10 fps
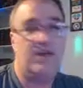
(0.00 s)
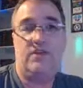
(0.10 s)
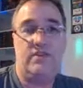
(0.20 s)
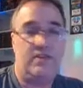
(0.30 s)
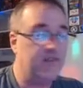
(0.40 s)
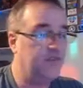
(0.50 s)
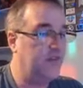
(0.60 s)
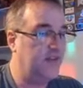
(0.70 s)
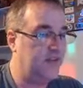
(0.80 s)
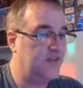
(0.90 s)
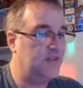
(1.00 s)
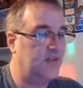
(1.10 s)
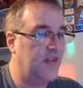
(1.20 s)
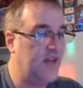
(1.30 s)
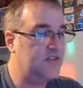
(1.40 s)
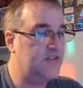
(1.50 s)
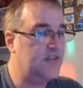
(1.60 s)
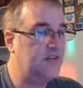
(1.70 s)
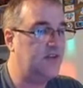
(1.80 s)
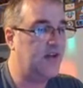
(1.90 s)
Yes, it definitely is.
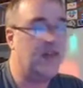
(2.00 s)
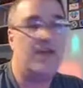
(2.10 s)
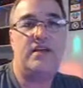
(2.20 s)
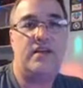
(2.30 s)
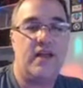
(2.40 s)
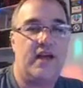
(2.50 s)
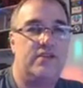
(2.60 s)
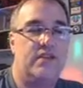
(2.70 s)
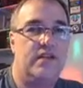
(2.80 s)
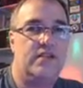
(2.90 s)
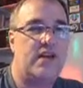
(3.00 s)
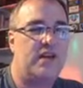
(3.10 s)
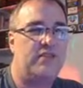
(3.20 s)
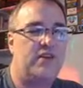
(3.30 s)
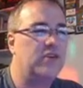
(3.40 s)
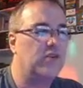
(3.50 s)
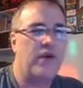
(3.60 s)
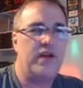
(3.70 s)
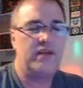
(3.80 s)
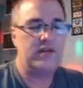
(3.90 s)
Galaxian, I like Galaxian. It's kind of an
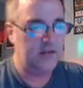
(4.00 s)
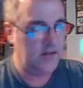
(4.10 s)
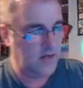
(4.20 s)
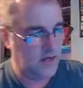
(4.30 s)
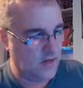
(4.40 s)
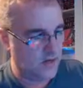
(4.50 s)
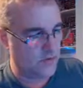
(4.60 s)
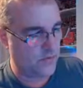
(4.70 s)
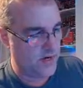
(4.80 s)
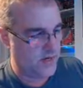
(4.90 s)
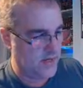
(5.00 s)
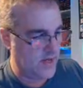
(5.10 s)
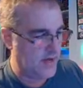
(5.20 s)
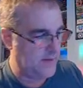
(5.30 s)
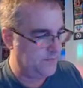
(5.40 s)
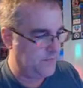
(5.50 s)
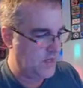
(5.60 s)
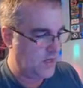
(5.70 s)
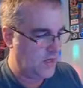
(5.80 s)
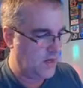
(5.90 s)
underrated game.
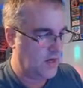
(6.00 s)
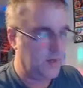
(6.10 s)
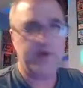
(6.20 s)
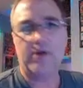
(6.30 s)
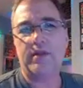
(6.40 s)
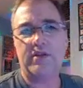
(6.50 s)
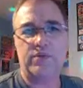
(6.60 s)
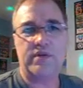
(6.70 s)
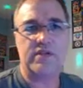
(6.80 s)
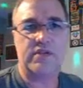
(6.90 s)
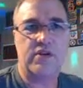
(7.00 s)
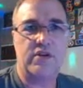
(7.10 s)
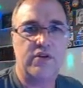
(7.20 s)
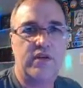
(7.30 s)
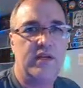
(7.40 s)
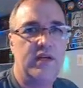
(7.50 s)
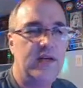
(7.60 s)
Appeared on the 2600.